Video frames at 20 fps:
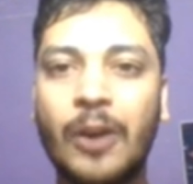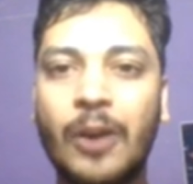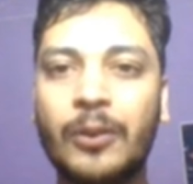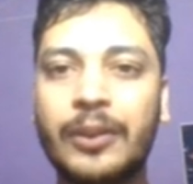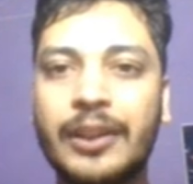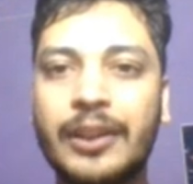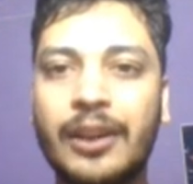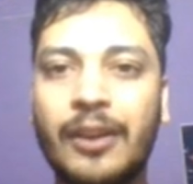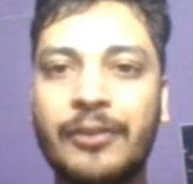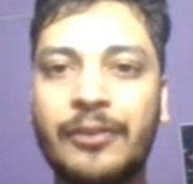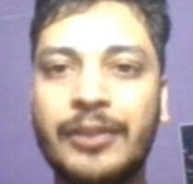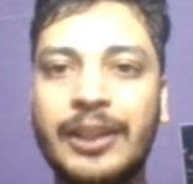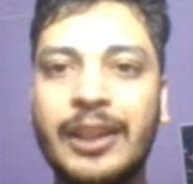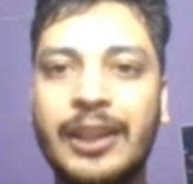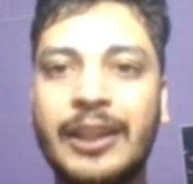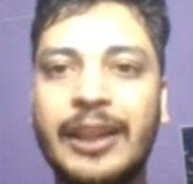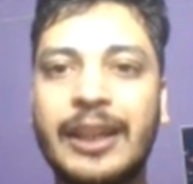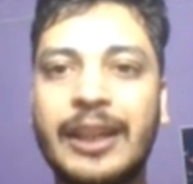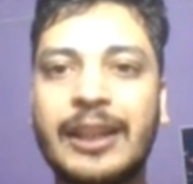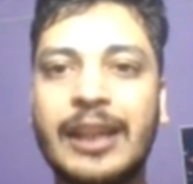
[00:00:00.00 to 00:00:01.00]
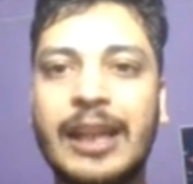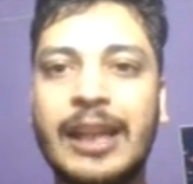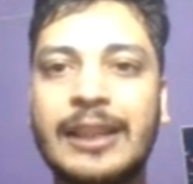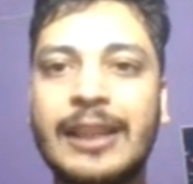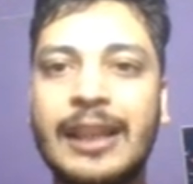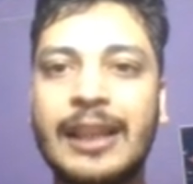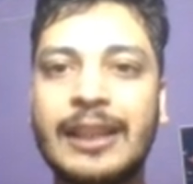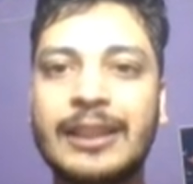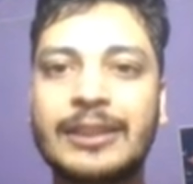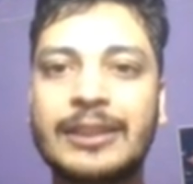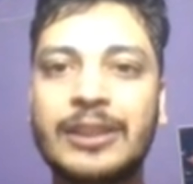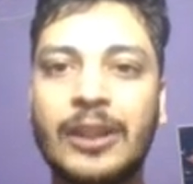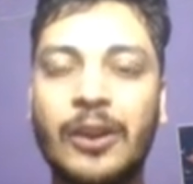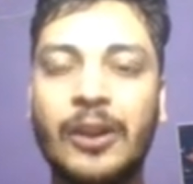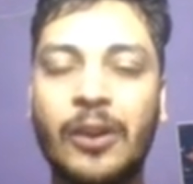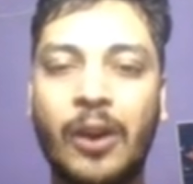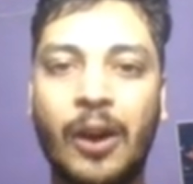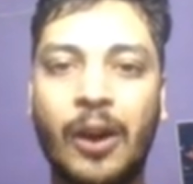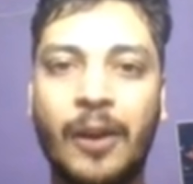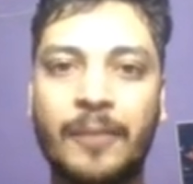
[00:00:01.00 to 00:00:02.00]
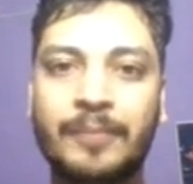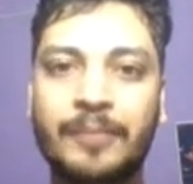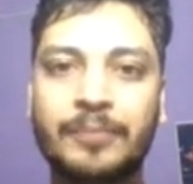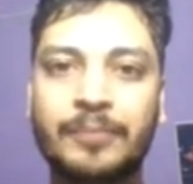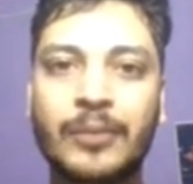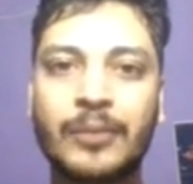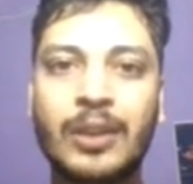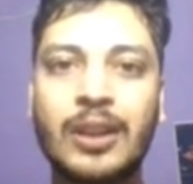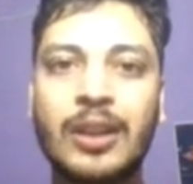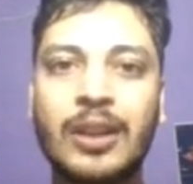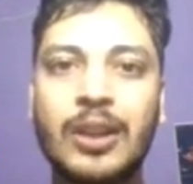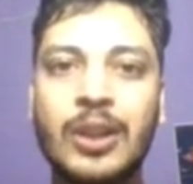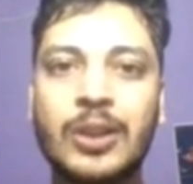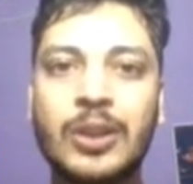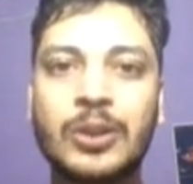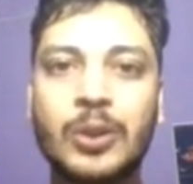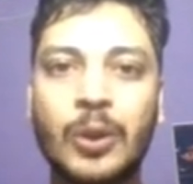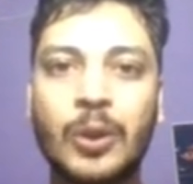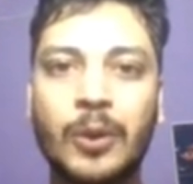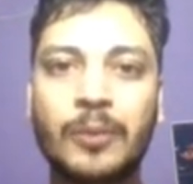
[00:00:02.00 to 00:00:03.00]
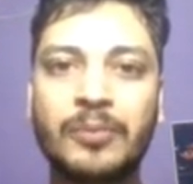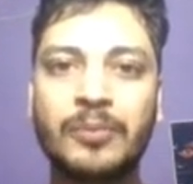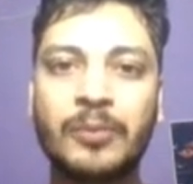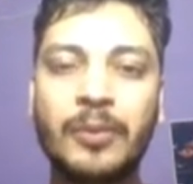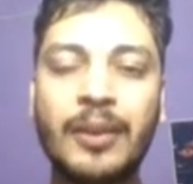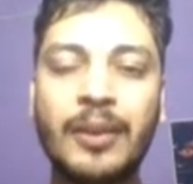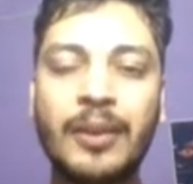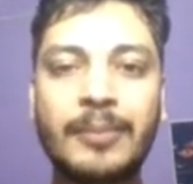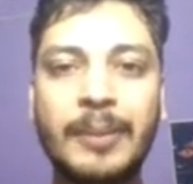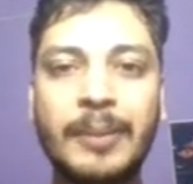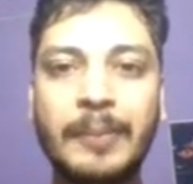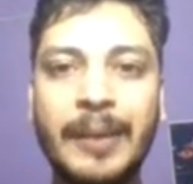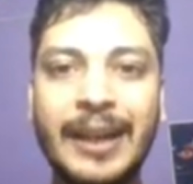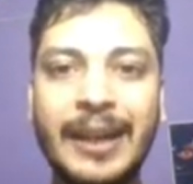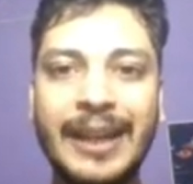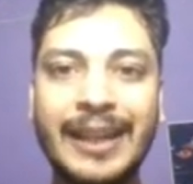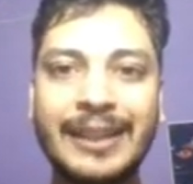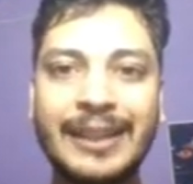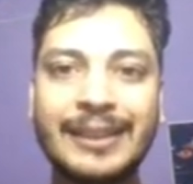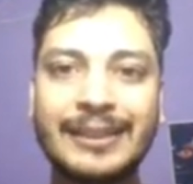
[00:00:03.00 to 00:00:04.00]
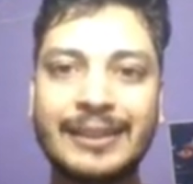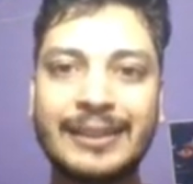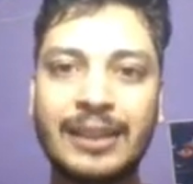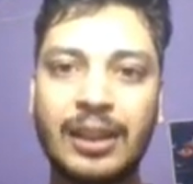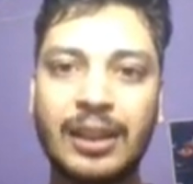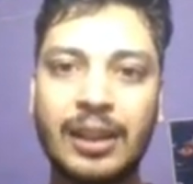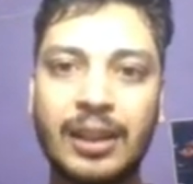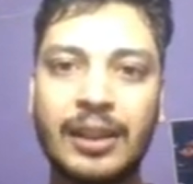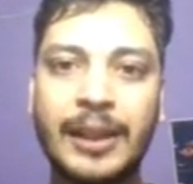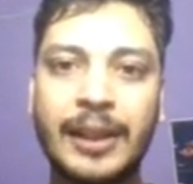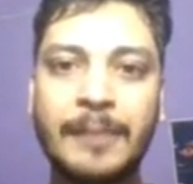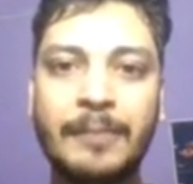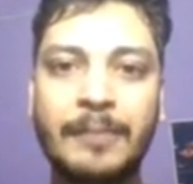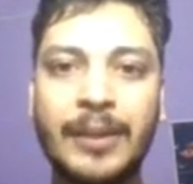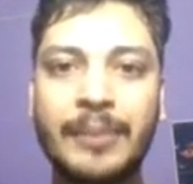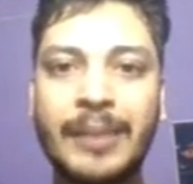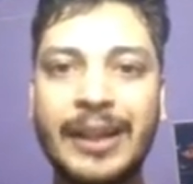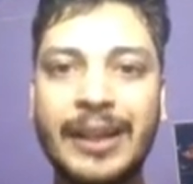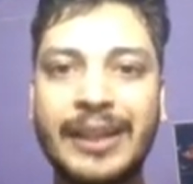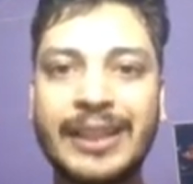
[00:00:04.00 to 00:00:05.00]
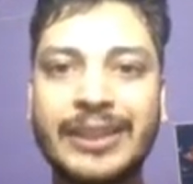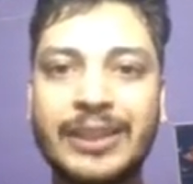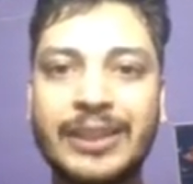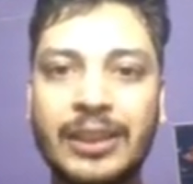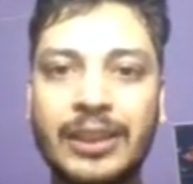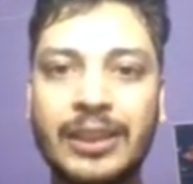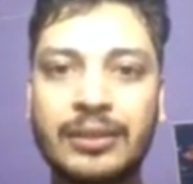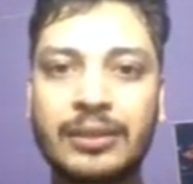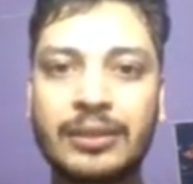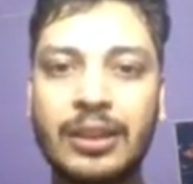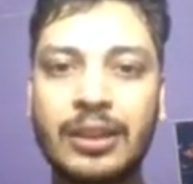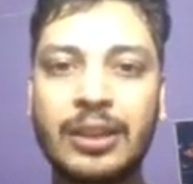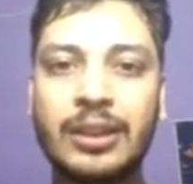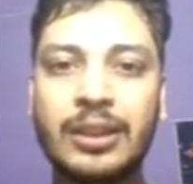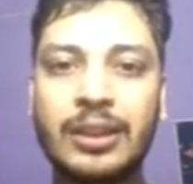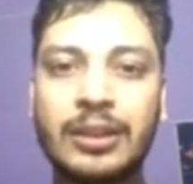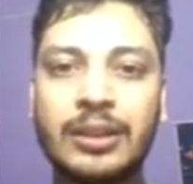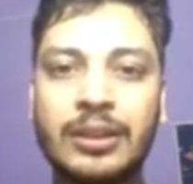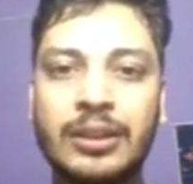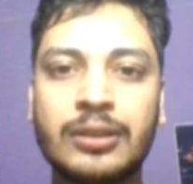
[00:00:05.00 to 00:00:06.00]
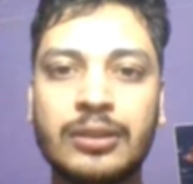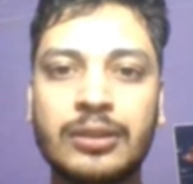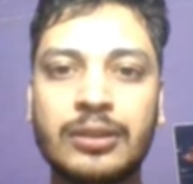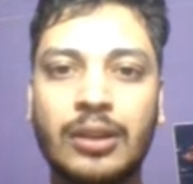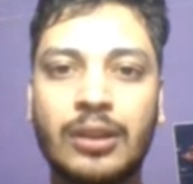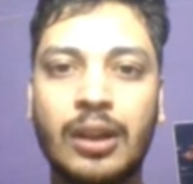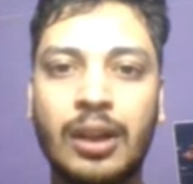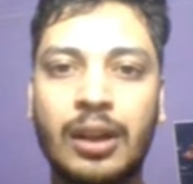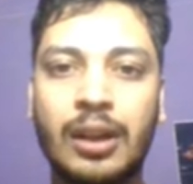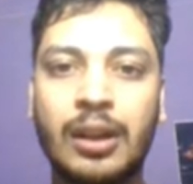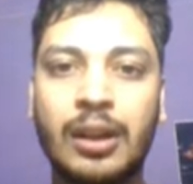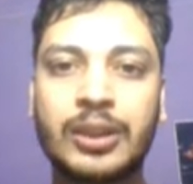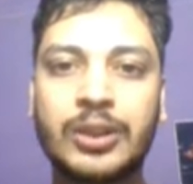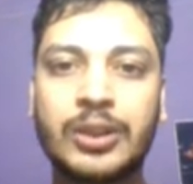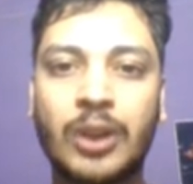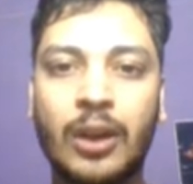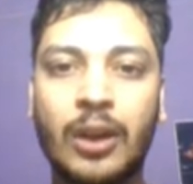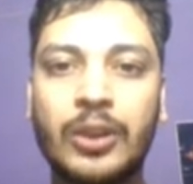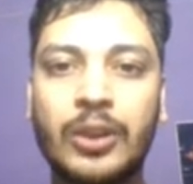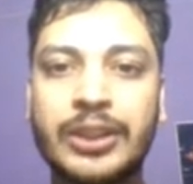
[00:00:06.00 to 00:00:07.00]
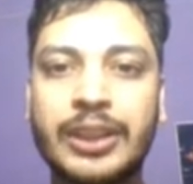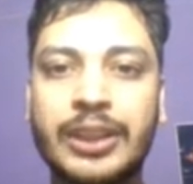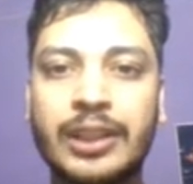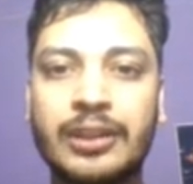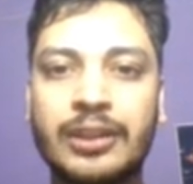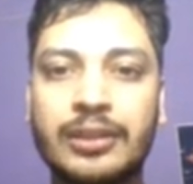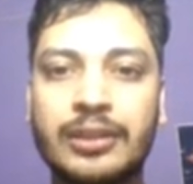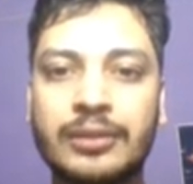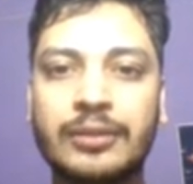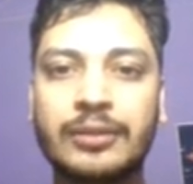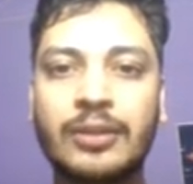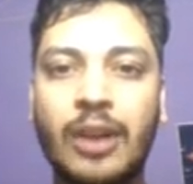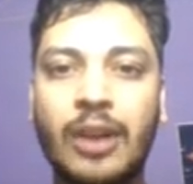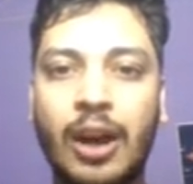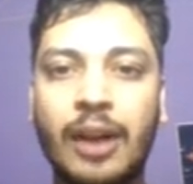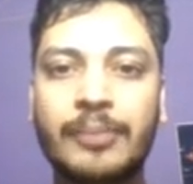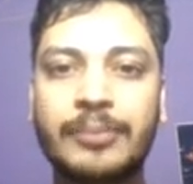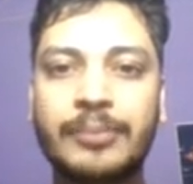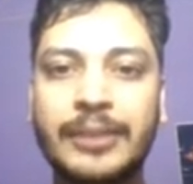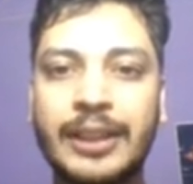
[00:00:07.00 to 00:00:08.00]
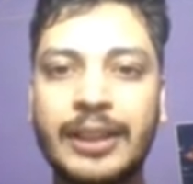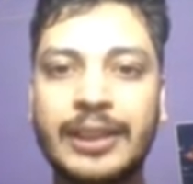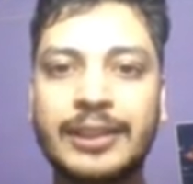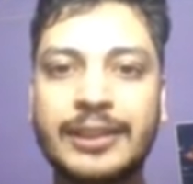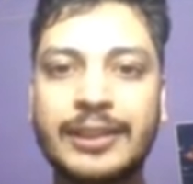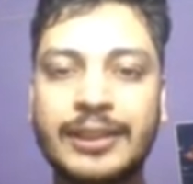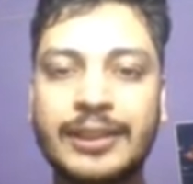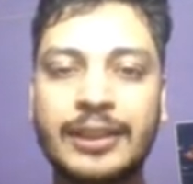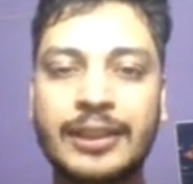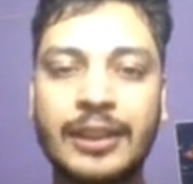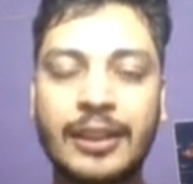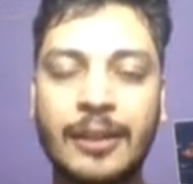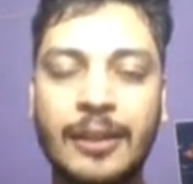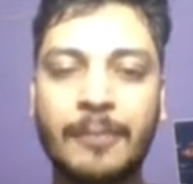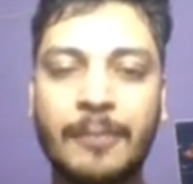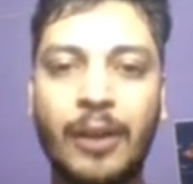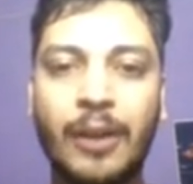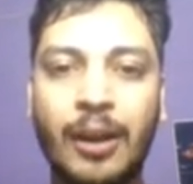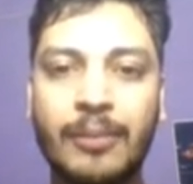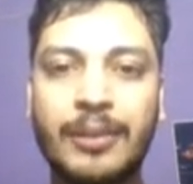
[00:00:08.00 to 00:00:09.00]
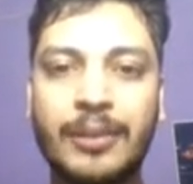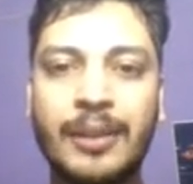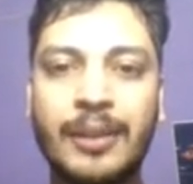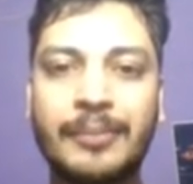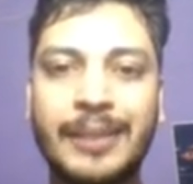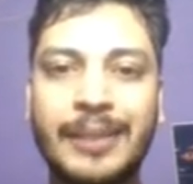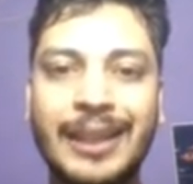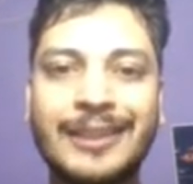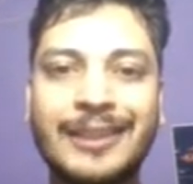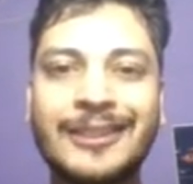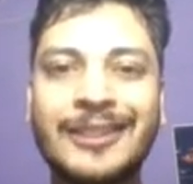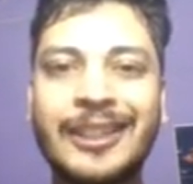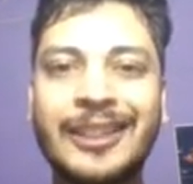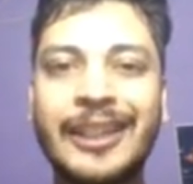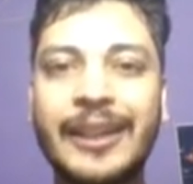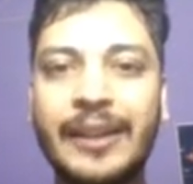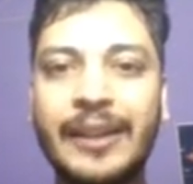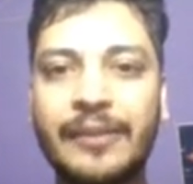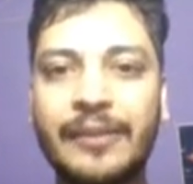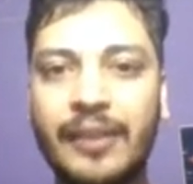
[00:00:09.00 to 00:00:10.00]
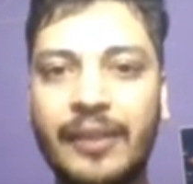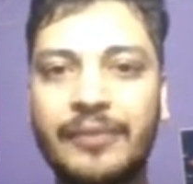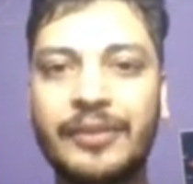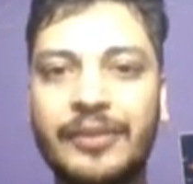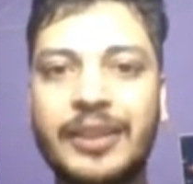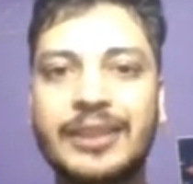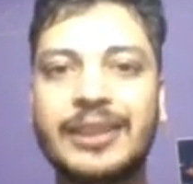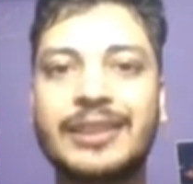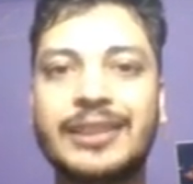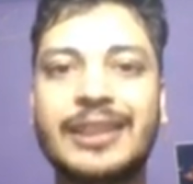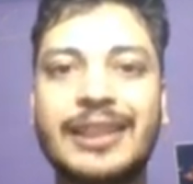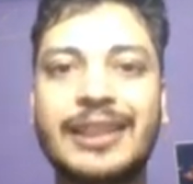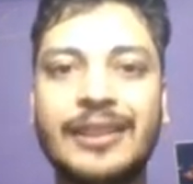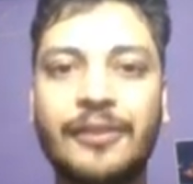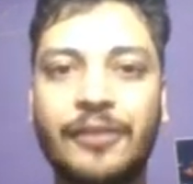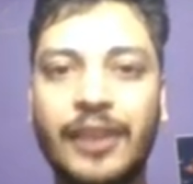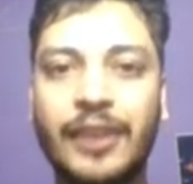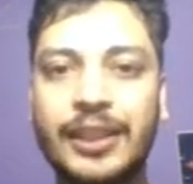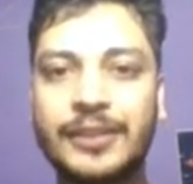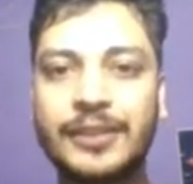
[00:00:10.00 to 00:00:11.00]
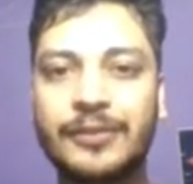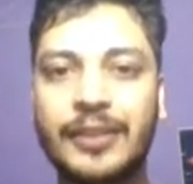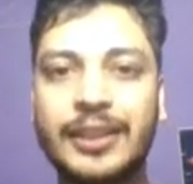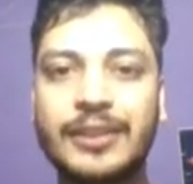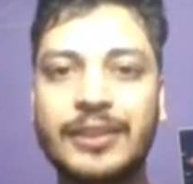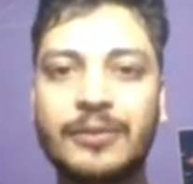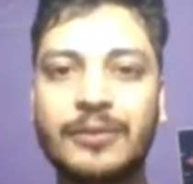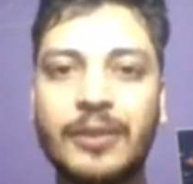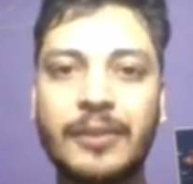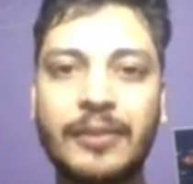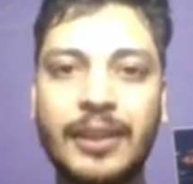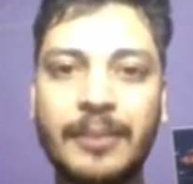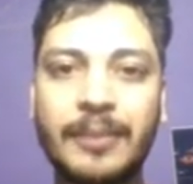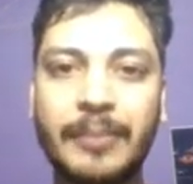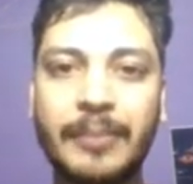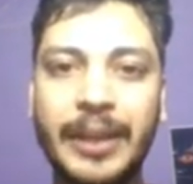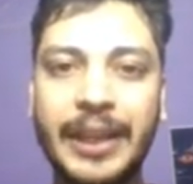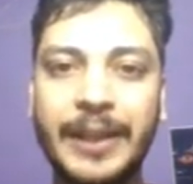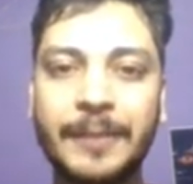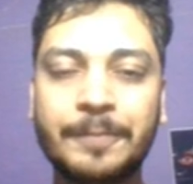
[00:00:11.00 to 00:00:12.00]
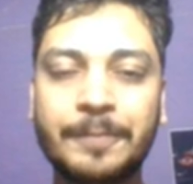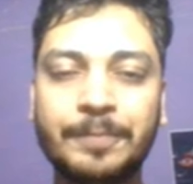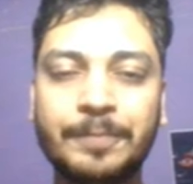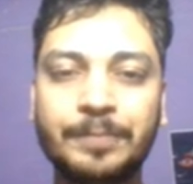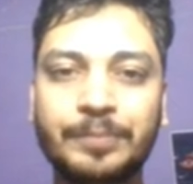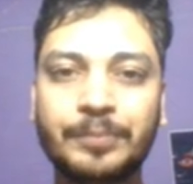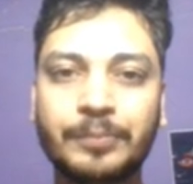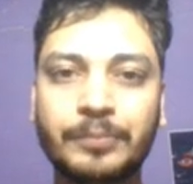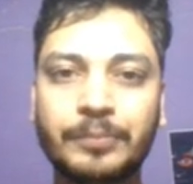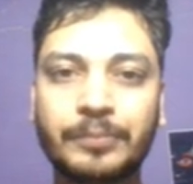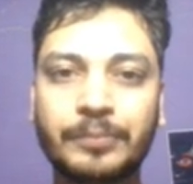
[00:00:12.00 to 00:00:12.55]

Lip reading: without a winner declared, then it's a draw. So we will be building the implementation solution of this problem in 3 different phases. In the first phase, we will be